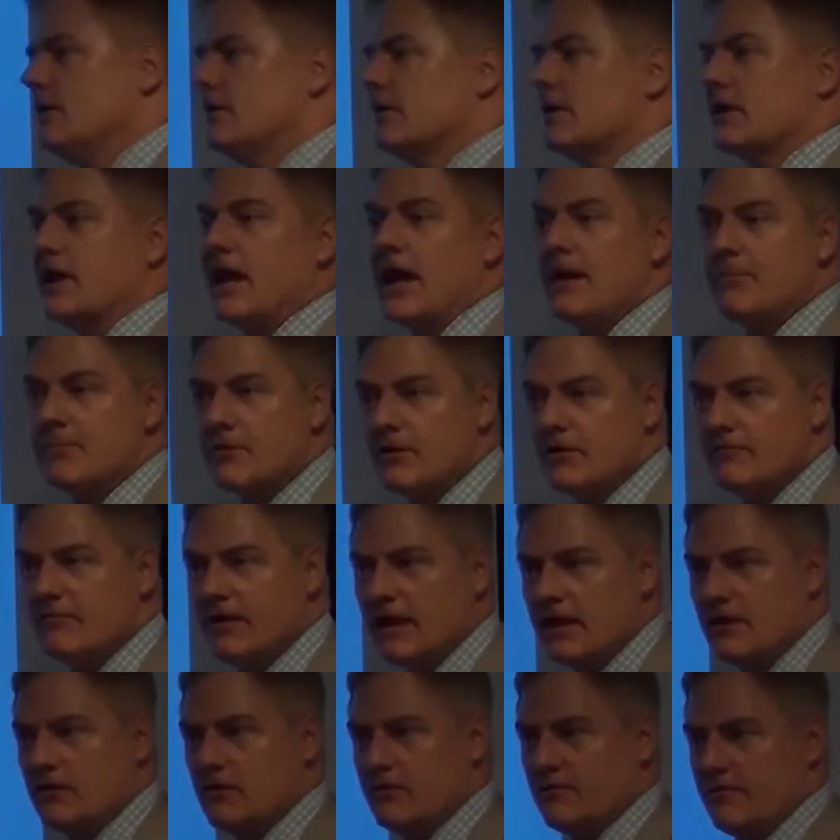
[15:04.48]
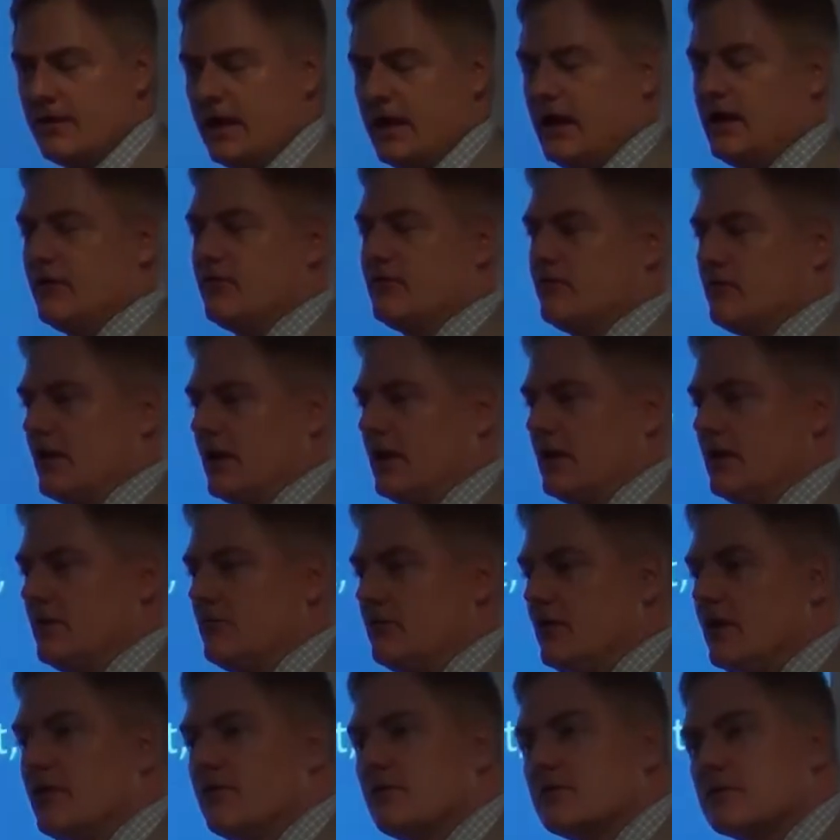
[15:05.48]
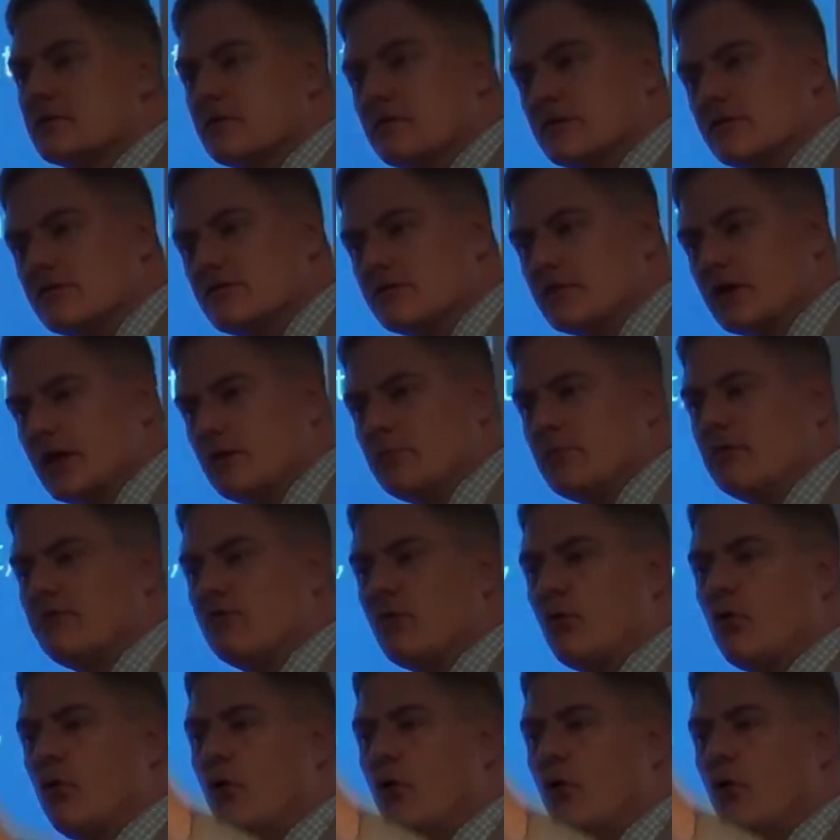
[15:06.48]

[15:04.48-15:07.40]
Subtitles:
The capital value of an asset is equal to the sum of